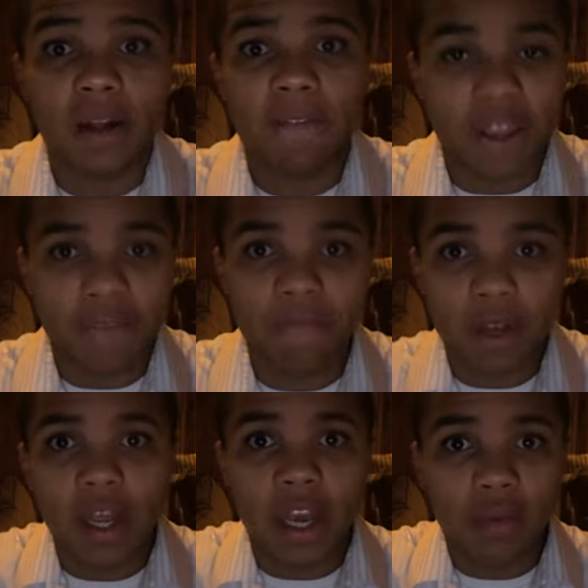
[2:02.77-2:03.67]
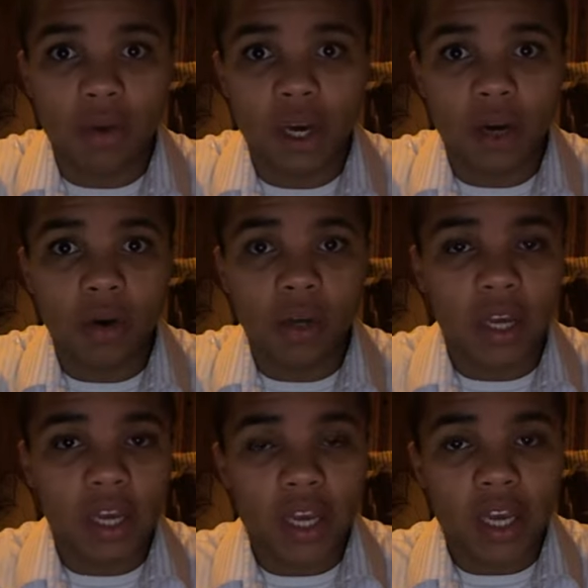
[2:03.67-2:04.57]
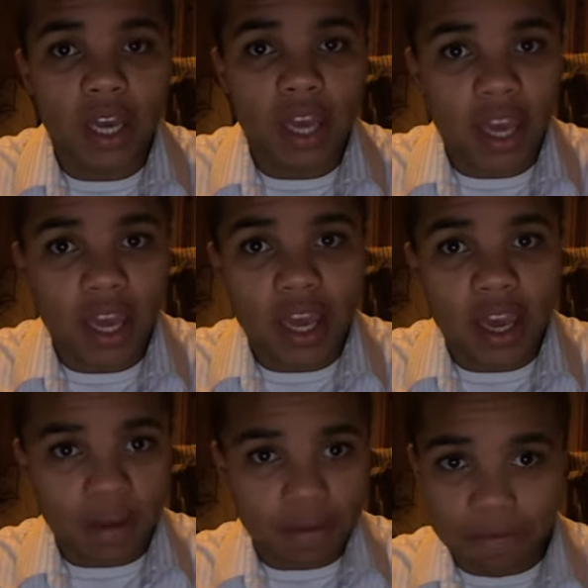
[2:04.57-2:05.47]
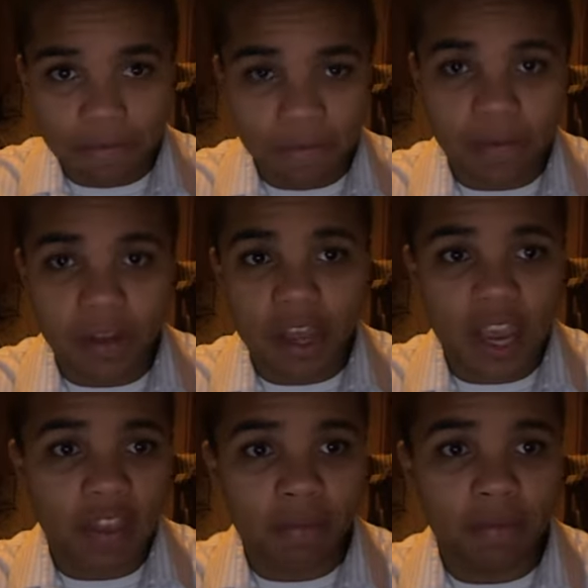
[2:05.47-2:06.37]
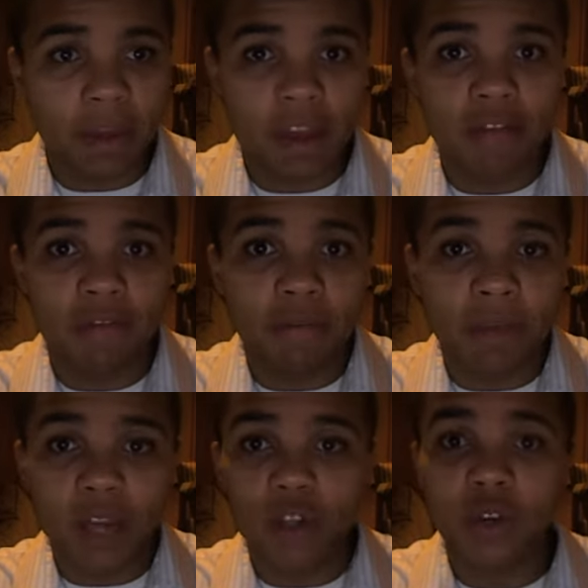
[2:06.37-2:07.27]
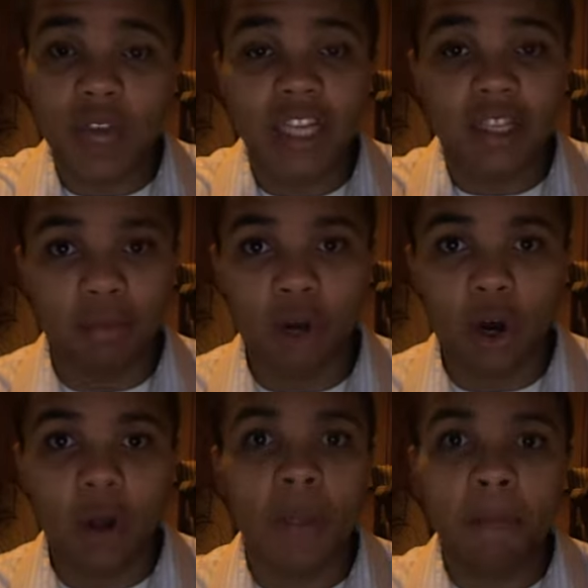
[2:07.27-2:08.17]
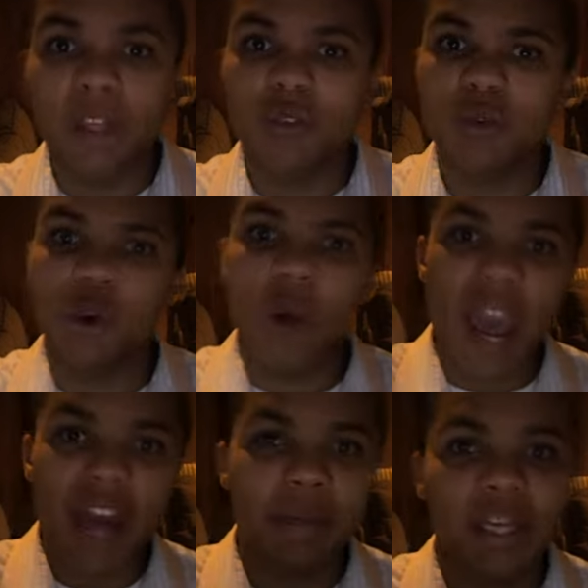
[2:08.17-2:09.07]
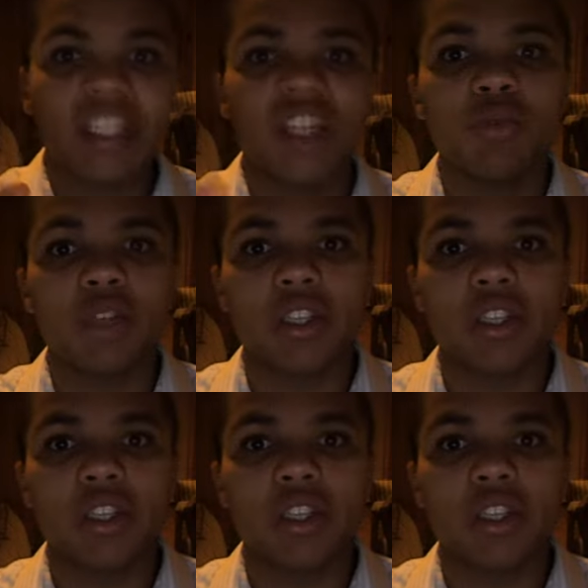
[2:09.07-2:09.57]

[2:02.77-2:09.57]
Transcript: they felt like, well, if Michael Jordan has the ball, the Pistons would go at him because he was